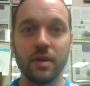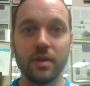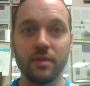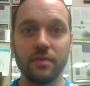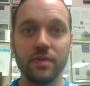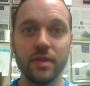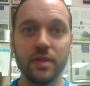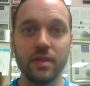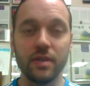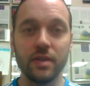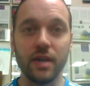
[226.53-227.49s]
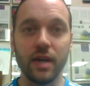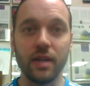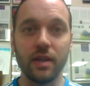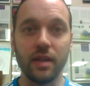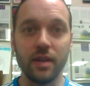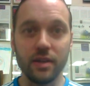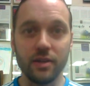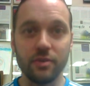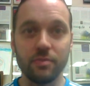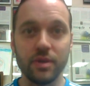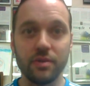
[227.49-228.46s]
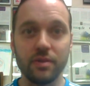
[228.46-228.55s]
of the
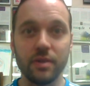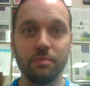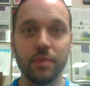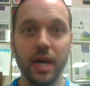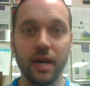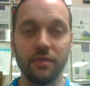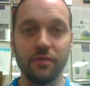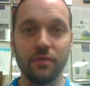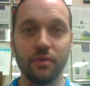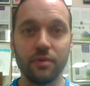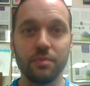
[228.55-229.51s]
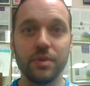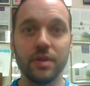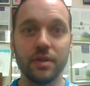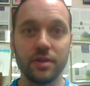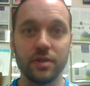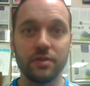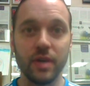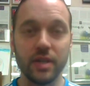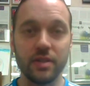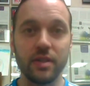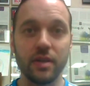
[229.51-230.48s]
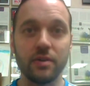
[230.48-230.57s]
Atletico Madrid back 4 being
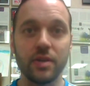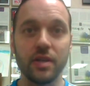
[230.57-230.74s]
stretched out